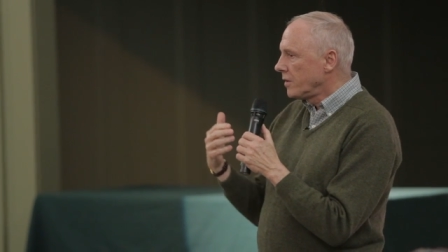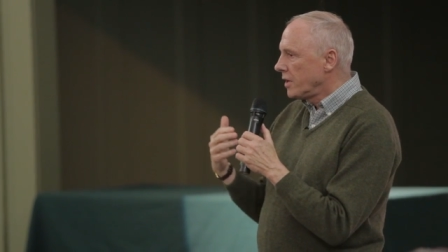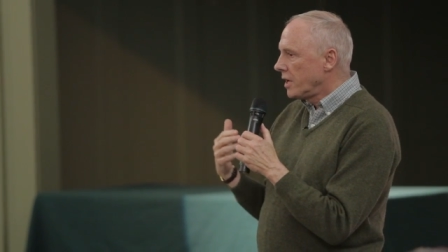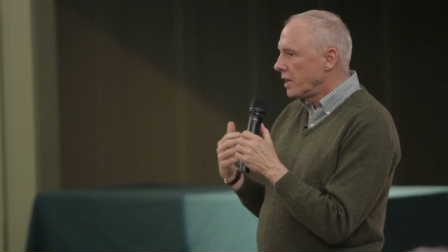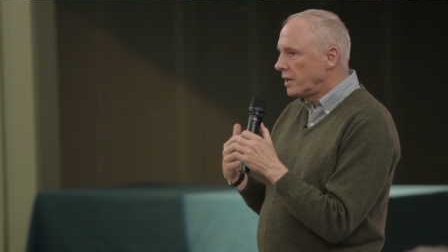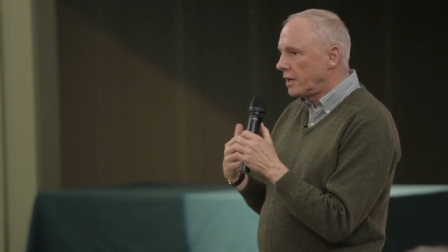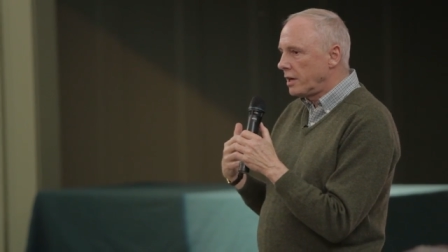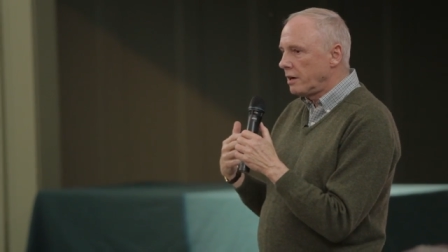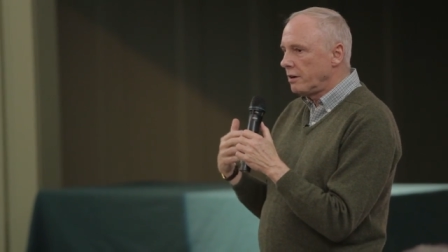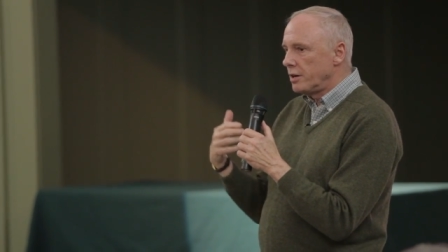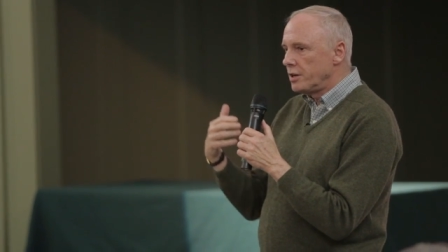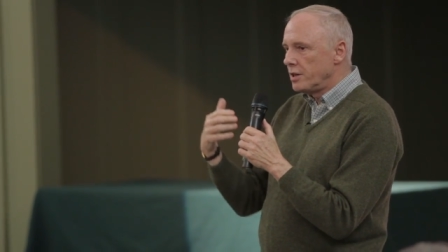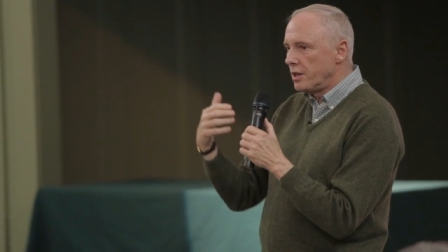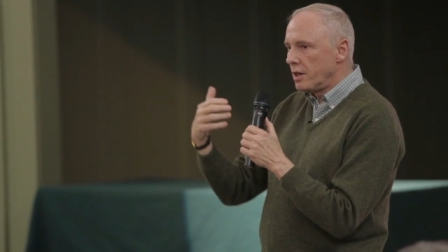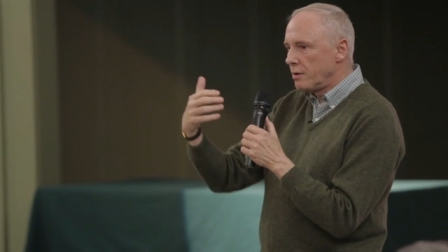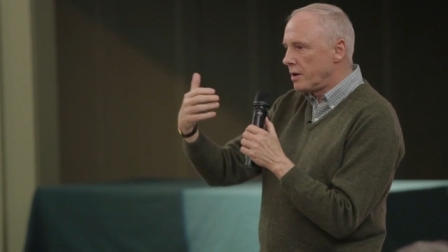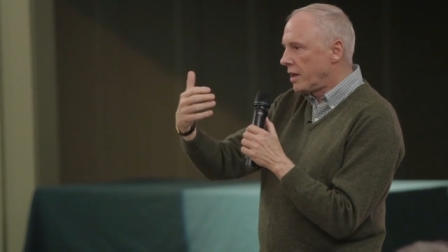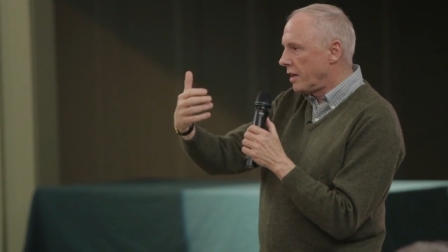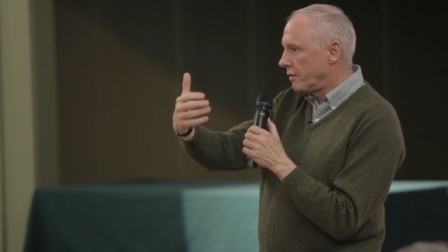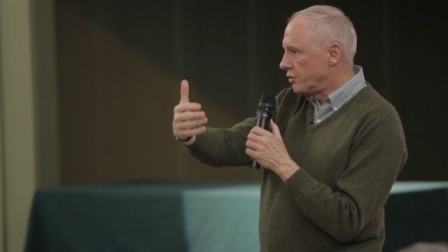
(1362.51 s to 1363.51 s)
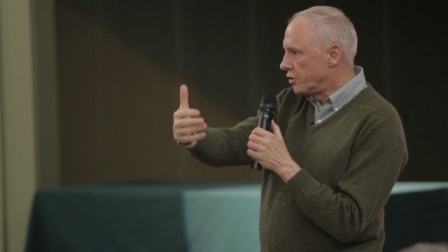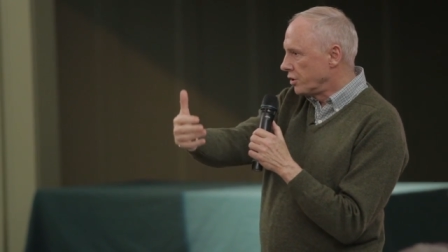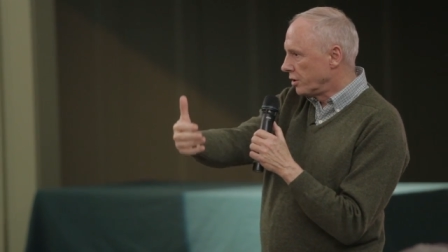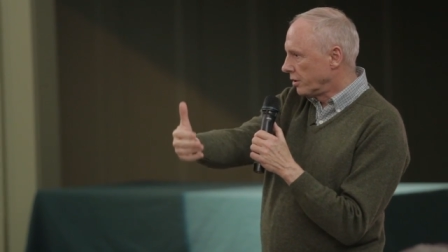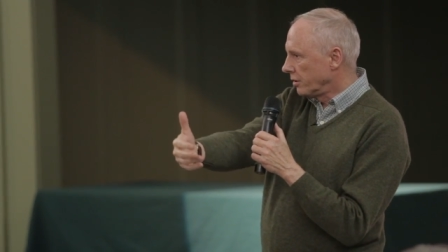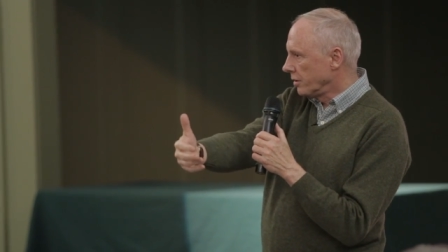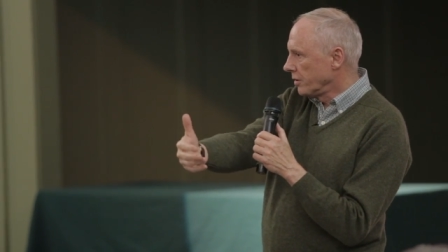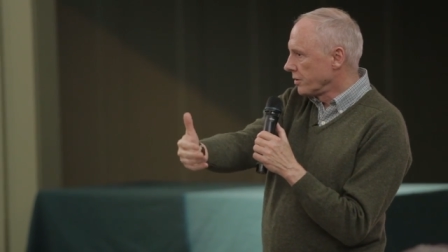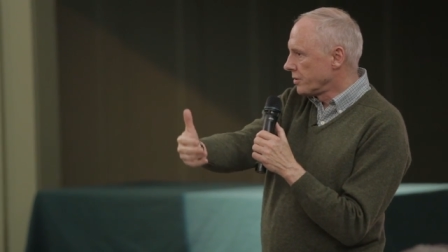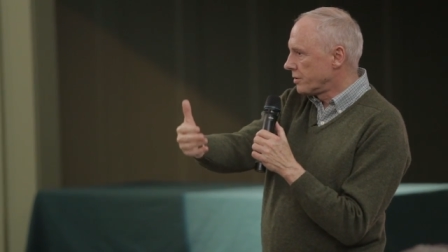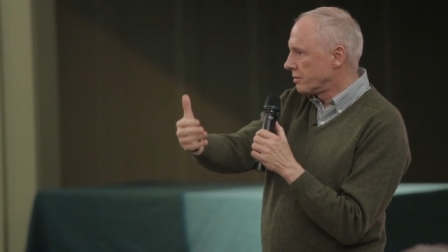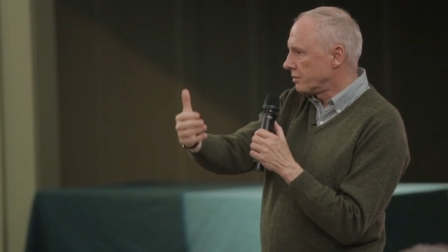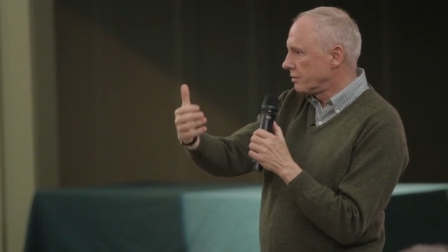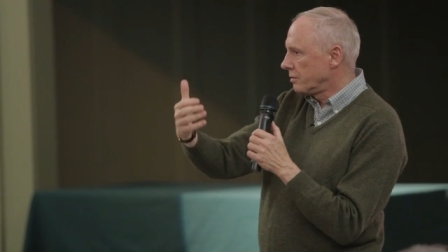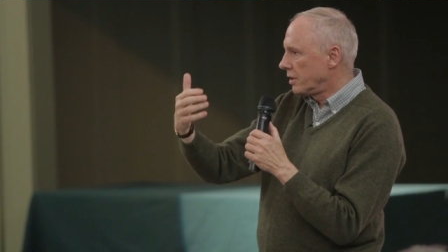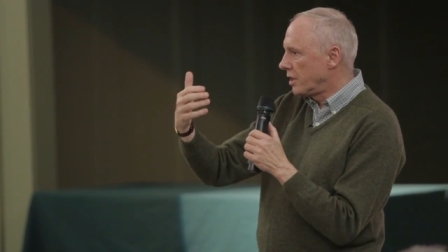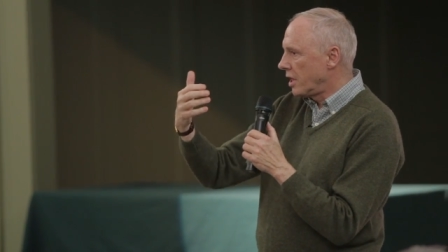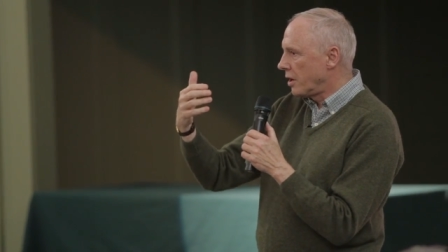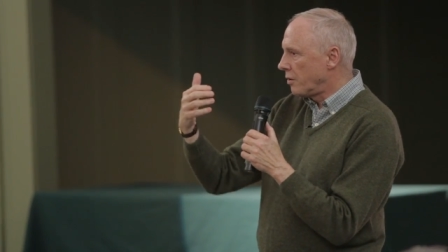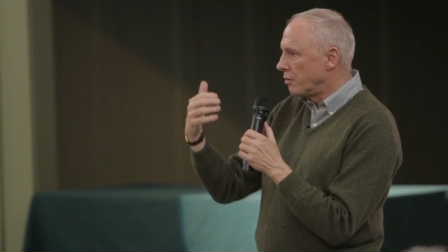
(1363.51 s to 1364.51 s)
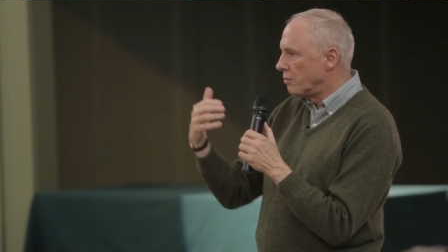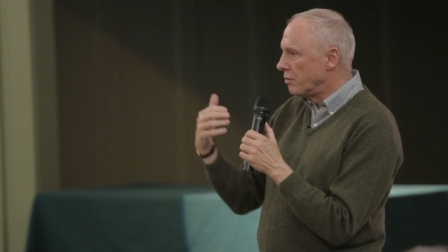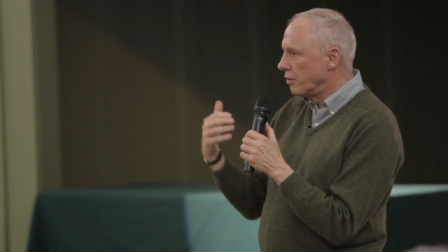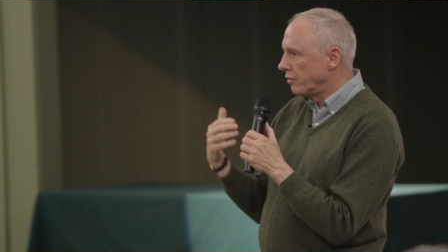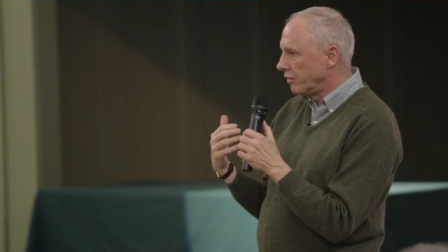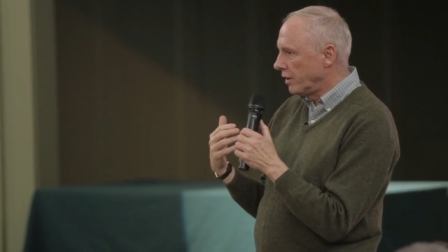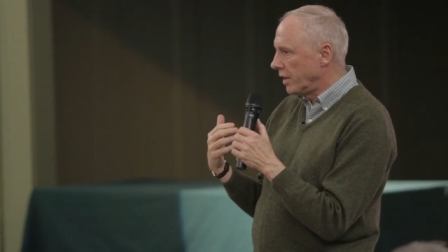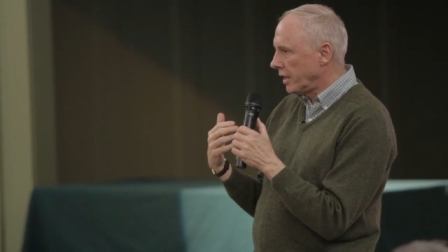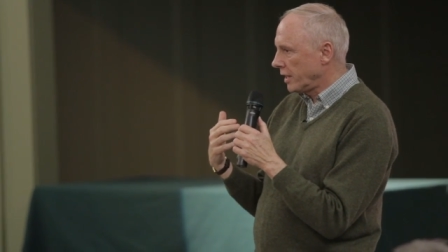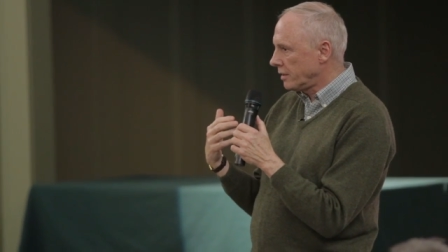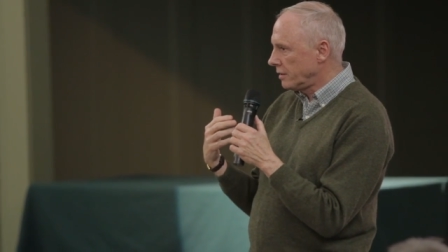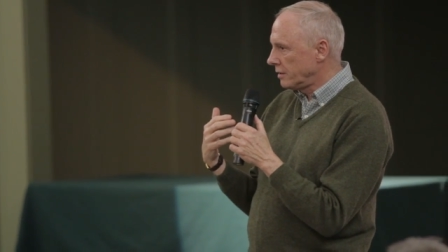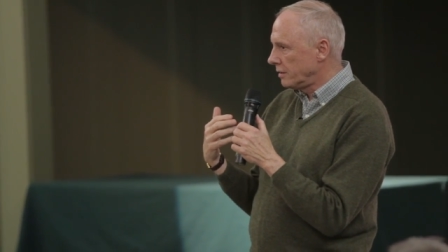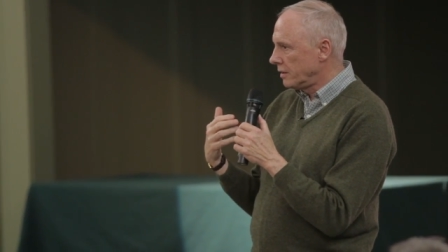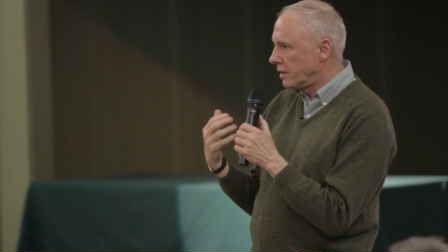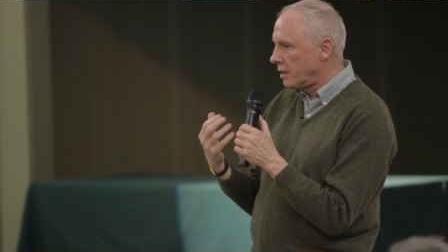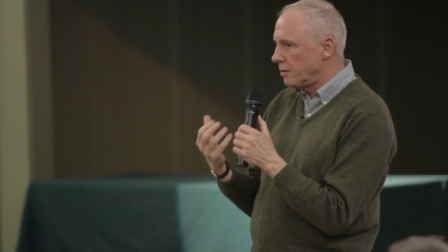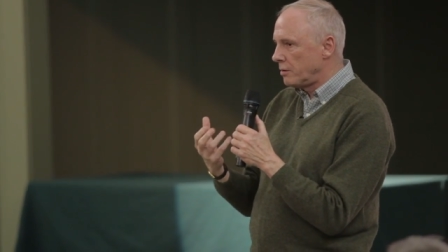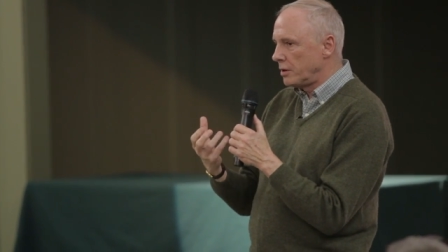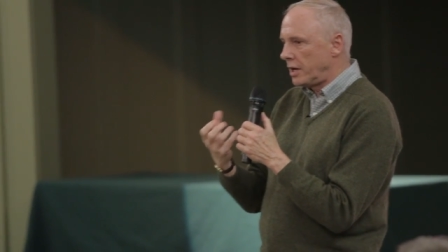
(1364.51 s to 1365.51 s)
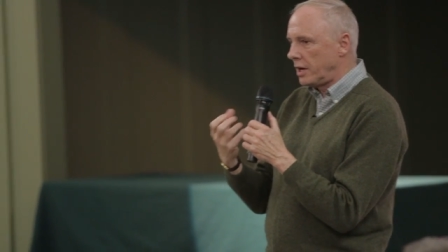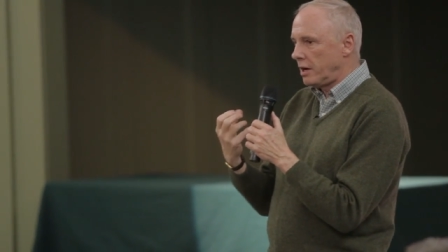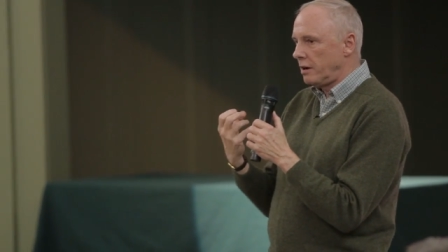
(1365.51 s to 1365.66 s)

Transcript: and carry they would have journals and they would reflect and they would